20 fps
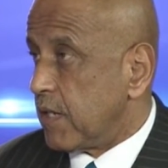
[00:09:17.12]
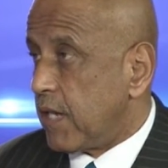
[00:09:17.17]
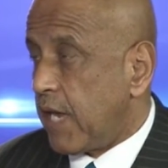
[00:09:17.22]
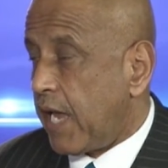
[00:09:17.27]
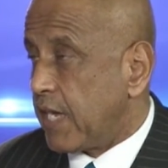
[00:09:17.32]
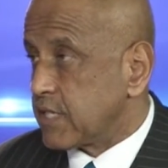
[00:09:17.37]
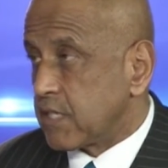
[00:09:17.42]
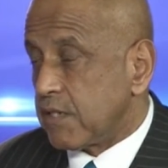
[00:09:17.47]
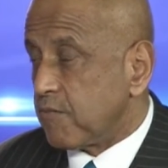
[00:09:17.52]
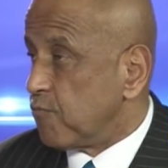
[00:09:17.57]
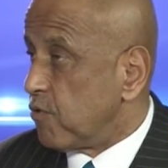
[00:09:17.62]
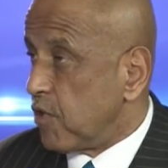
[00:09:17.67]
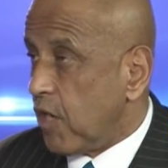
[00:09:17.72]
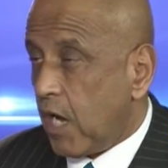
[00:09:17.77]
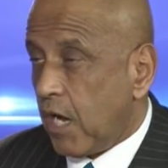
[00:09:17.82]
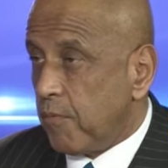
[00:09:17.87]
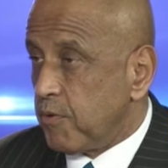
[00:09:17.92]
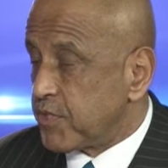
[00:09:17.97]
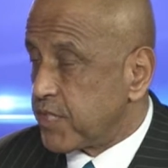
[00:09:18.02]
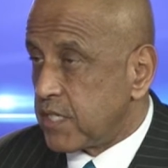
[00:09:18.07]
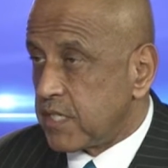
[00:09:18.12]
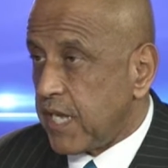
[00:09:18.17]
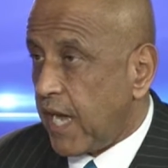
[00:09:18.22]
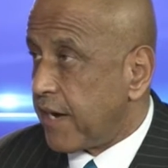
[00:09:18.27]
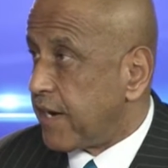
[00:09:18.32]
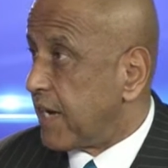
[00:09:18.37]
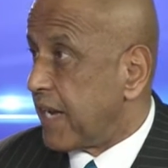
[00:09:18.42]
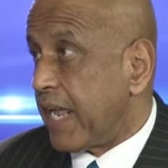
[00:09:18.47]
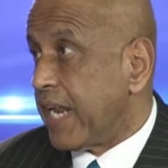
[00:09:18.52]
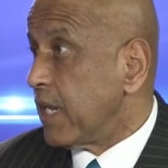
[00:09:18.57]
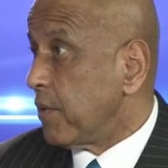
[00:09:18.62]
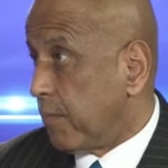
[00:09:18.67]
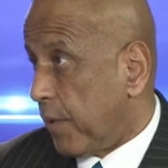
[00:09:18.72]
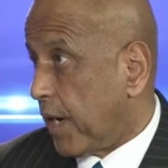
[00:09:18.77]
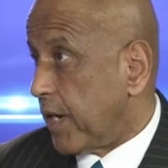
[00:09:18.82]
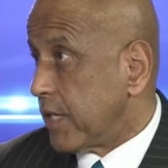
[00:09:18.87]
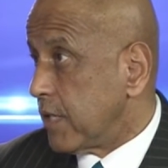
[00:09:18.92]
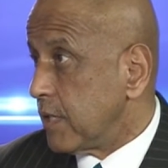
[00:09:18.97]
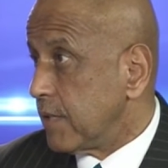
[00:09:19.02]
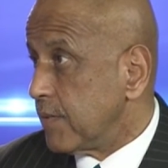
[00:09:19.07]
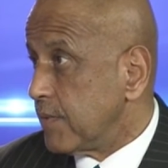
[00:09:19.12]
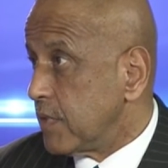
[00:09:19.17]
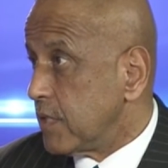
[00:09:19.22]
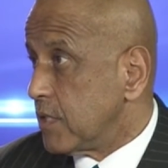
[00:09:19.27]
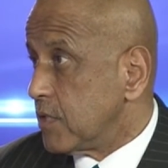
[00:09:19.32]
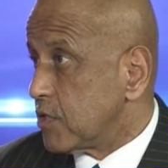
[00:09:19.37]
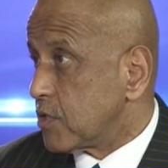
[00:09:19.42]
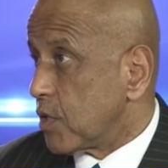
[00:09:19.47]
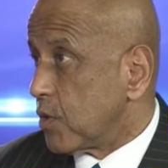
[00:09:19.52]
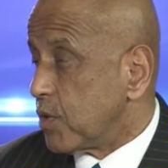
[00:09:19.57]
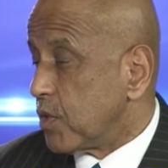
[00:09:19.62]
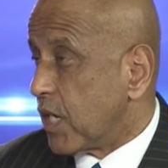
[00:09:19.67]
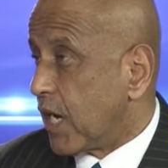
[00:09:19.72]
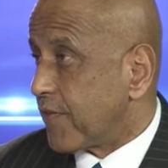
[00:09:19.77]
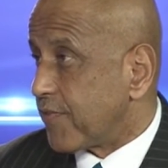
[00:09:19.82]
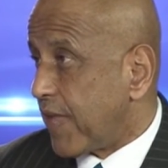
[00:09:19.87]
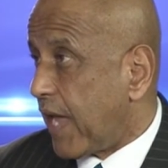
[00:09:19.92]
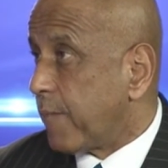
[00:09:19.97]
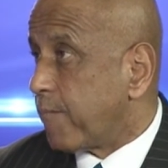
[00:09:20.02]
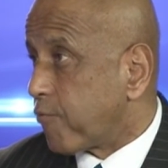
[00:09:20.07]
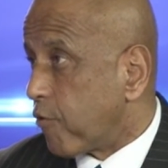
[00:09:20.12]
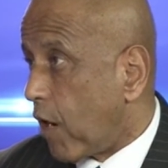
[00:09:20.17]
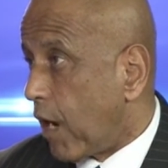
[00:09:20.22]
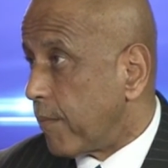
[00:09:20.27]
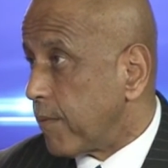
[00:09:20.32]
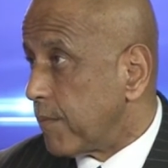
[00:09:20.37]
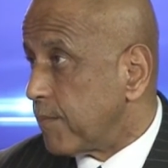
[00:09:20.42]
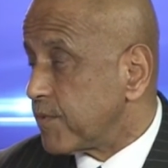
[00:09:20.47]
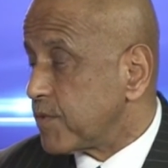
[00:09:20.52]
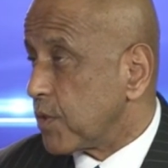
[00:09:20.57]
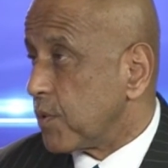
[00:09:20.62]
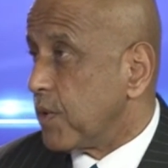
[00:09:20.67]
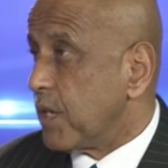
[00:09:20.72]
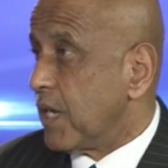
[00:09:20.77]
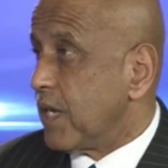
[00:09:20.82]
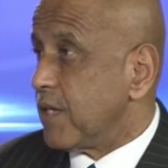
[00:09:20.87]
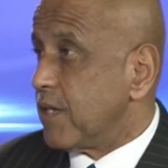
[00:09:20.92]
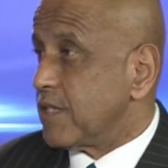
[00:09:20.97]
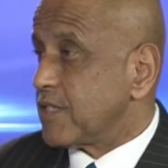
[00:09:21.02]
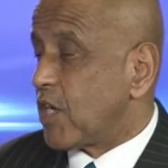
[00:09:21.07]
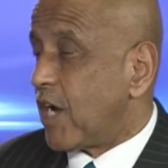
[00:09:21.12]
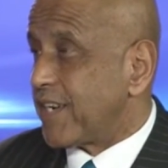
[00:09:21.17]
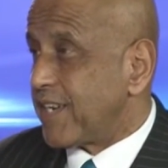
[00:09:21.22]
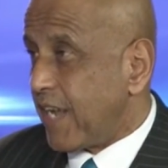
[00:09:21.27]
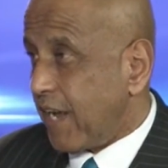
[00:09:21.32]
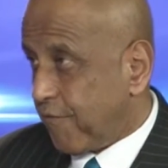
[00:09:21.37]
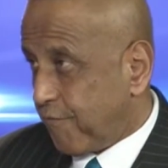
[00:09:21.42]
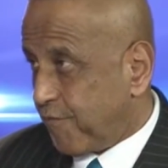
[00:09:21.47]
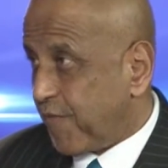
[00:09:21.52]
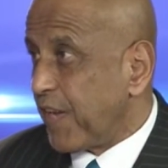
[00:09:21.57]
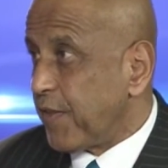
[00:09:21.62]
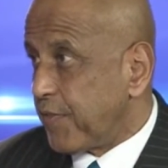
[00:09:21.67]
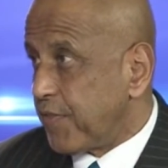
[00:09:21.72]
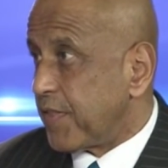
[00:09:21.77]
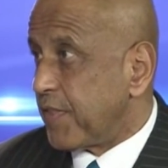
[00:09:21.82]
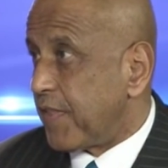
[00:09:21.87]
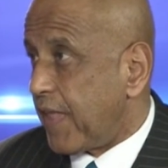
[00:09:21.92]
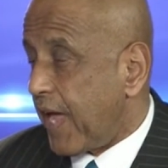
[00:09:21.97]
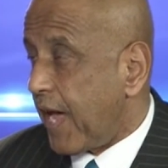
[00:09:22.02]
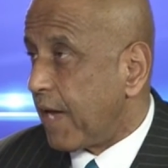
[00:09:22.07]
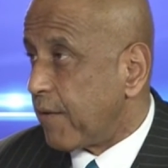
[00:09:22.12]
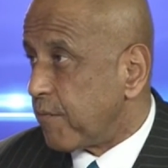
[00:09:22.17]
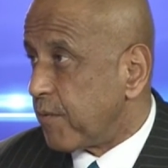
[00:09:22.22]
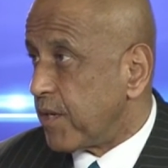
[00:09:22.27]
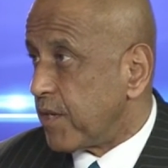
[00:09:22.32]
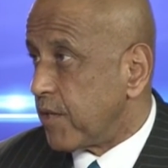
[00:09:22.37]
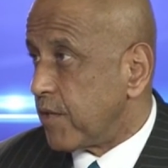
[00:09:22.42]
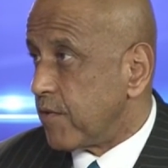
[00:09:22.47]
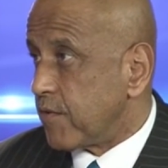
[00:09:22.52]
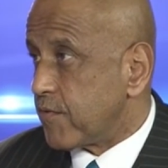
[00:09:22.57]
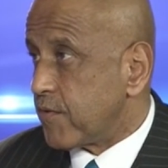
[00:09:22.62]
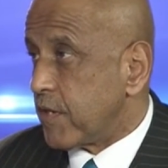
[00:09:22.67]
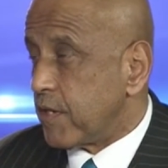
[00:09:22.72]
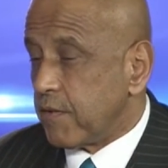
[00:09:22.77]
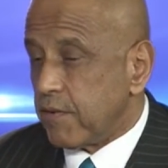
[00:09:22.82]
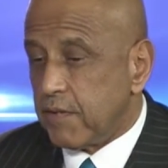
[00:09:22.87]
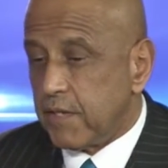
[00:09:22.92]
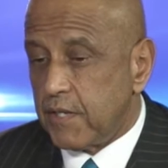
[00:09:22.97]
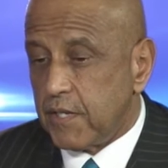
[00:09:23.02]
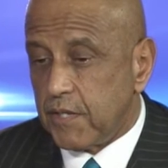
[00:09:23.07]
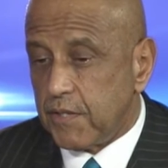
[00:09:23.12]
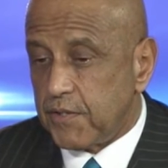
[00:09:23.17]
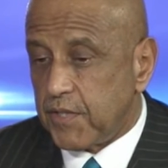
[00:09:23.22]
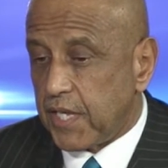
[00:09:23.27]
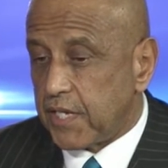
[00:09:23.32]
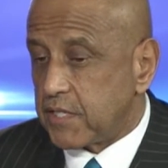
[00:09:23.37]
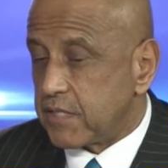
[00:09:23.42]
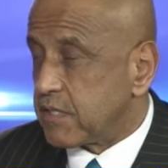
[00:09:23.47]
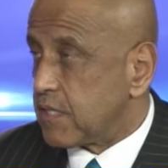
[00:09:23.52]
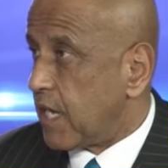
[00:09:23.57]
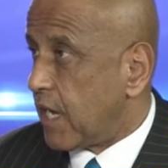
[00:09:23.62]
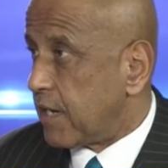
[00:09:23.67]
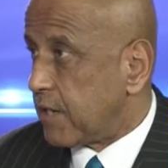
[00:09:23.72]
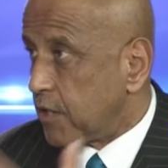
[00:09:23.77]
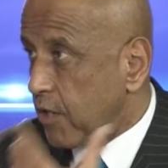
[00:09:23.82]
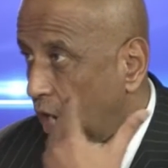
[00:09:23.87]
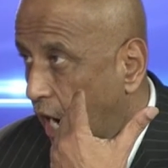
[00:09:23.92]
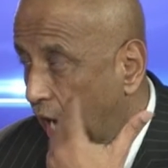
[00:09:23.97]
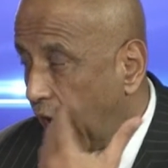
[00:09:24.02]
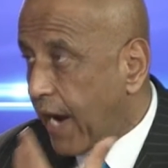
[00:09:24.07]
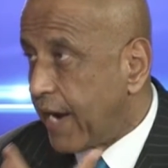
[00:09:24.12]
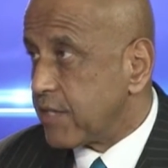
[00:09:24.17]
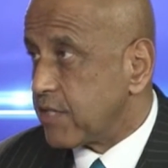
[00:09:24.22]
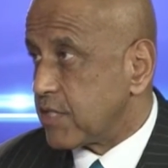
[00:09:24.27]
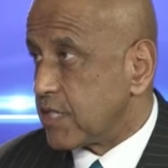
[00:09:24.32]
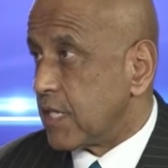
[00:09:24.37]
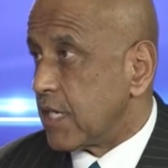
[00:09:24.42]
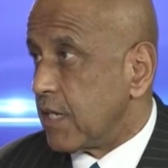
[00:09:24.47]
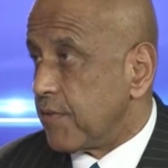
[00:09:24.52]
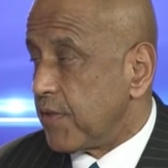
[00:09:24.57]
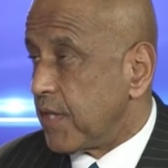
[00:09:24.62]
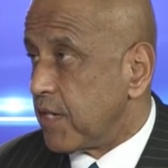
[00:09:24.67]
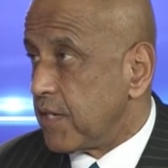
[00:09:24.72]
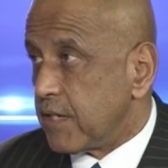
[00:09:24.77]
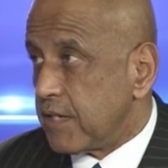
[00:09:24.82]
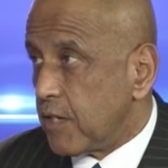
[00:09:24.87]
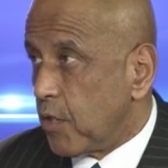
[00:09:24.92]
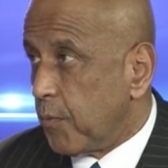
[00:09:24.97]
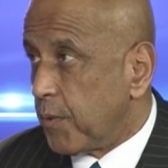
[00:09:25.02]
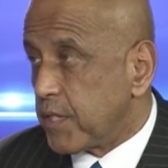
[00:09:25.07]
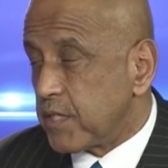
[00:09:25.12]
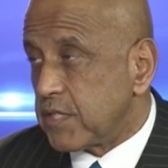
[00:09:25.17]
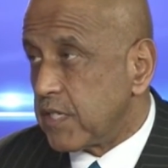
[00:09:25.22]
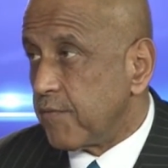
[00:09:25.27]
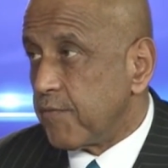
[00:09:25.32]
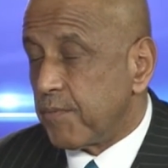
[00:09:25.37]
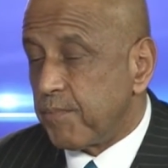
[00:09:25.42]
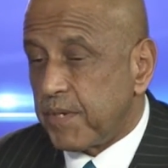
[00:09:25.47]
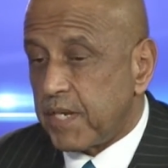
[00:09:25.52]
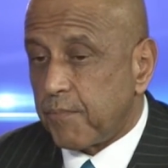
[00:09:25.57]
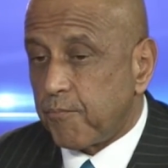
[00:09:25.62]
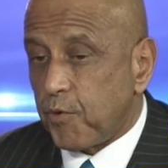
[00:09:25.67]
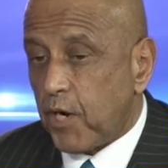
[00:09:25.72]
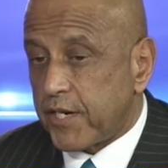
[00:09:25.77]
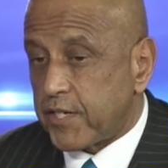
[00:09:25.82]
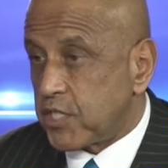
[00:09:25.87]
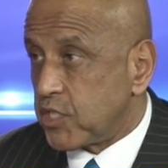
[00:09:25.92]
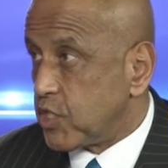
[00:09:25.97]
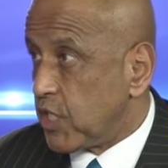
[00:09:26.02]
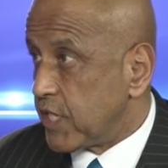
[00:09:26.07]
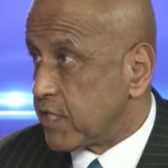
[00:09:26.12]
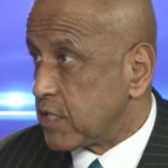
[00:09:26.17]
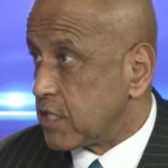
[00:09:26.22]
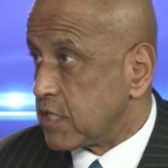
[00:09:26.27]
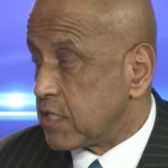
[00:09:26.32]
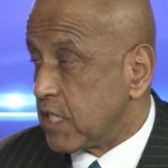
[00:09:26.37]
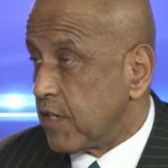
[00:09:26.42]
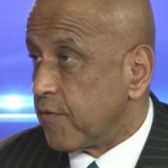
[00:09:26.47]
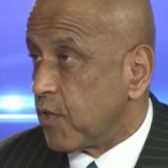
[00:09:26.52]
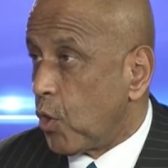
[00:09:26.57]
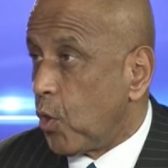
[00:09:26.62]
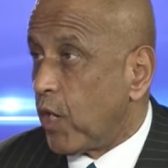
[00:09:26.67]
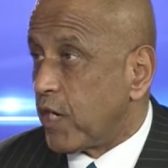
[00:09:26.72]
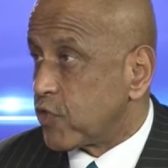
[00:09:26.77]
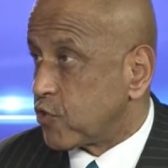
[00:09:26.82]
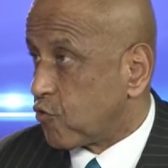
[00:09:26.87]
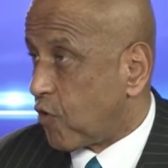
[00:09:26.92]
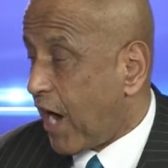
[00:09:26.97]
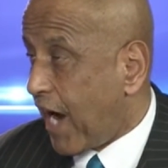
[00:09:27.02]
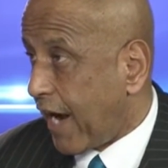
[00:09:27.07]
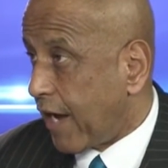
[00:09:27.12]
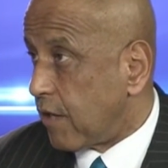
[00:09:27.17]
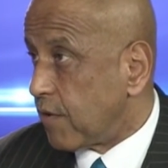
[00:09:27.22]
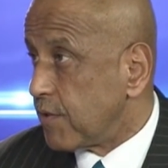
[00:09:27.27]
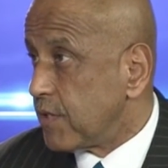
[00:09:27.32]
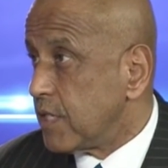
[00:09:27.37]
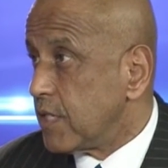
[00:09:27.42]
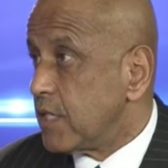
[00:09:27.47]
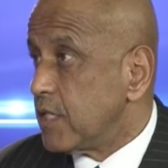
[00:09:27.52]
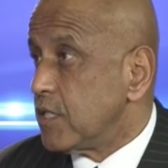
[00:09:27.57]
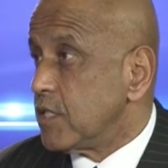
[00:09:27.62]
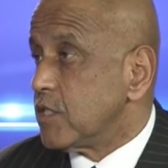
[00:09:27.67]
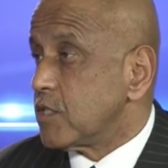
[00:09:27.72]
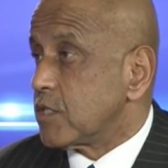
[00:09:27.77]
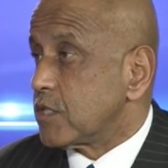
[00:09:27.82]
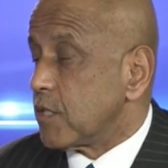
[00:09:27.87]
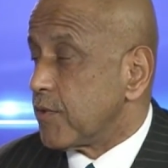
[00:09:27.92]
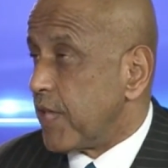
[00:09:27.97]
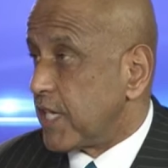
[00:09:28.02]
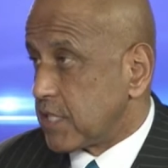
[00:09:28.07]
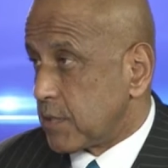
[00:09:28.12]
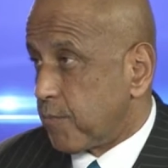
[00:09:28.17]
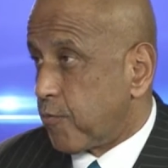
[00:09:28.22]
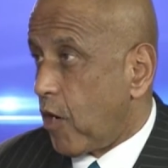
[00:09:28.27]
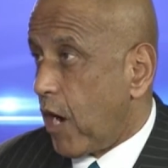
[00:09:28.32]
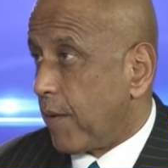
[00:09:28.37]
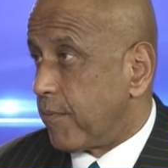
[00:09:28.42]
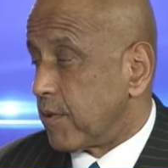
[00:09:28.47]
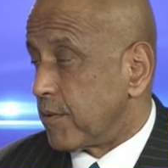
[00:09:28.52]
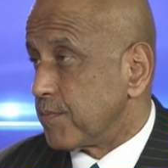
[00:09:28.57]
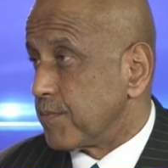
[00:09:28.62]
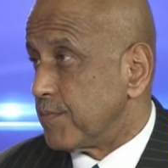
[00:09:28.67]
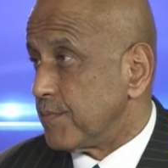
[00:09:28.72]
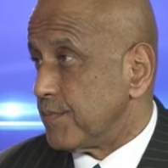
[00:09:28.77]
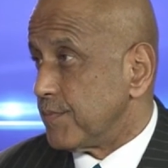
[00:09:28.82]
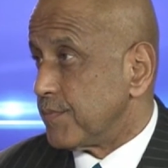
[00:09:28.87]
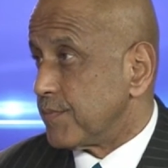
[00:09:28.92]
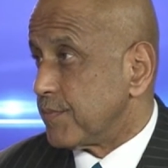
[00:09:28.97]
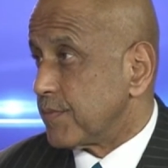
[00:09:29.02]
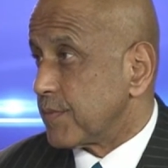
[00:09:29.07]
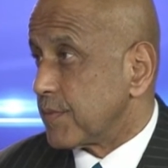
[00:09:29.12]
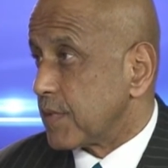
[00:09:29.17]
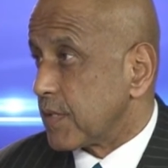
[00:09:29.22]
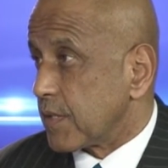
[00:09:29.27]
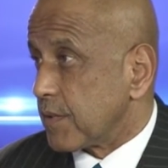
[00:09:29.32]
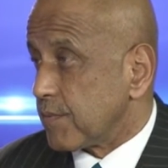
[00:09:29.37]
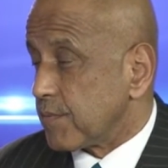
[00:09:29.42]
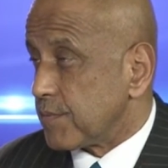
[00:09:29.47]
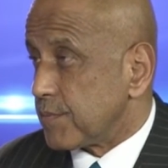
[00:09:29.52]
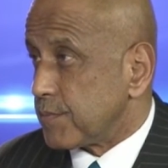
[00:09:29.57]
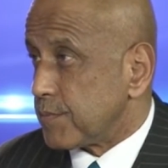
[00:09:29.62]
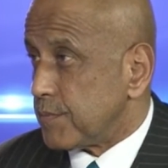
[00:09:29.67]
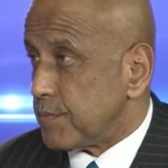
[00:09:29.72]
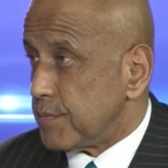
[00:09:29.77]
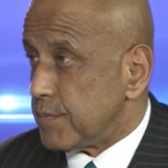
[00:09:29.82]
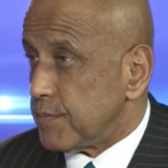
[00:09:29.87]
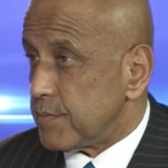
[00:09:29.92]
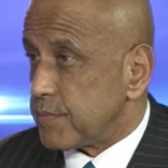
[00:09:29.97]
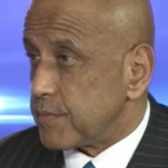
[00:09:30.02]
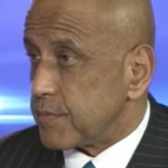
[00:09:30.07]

hasn't almost indicted anybody. So you got that problem. So it's hard to have faith in that when you see things that I see and then nobody's even being brought to justice to even go on trial. How do you so get the officers problem. out? You had mentioned